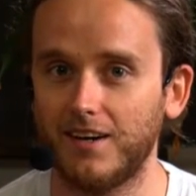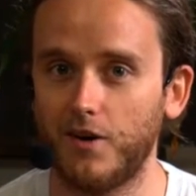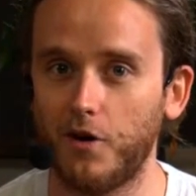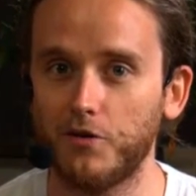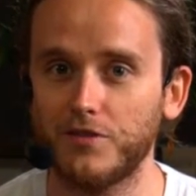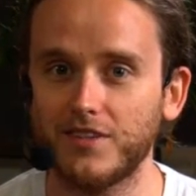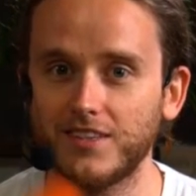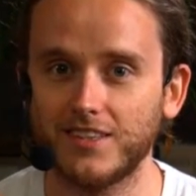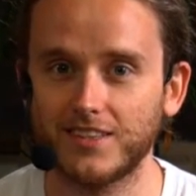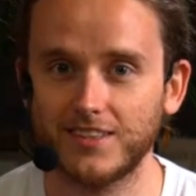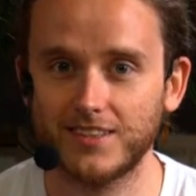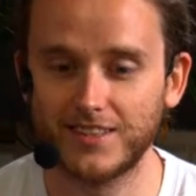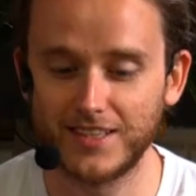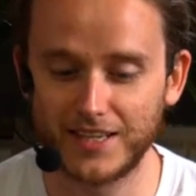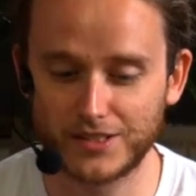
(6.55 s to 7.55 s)
over
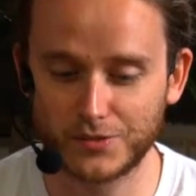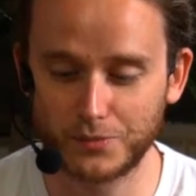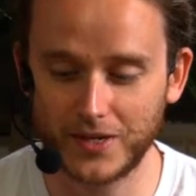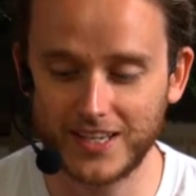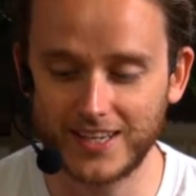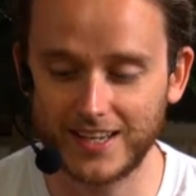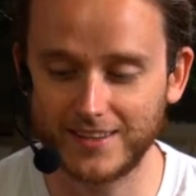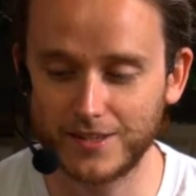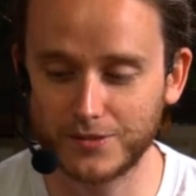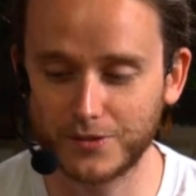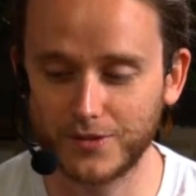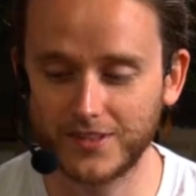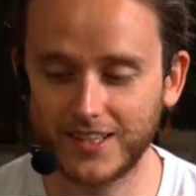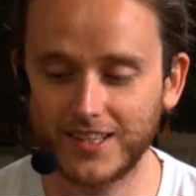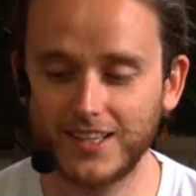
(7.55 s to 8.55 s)
the next week and that sort
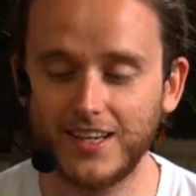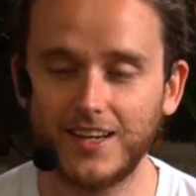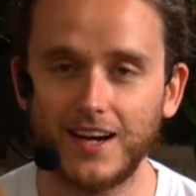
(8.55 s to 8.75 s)
of thing.